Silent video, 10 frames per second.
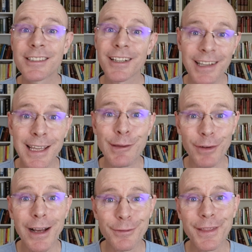to
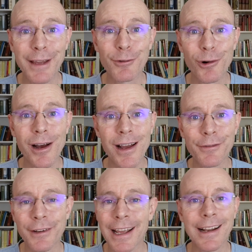leave after they've
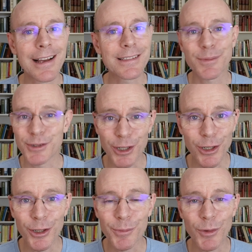arrived and ask them to go
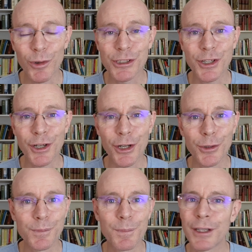home and watch it at
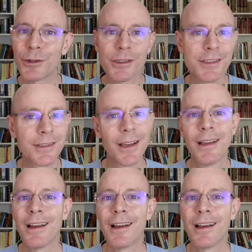home because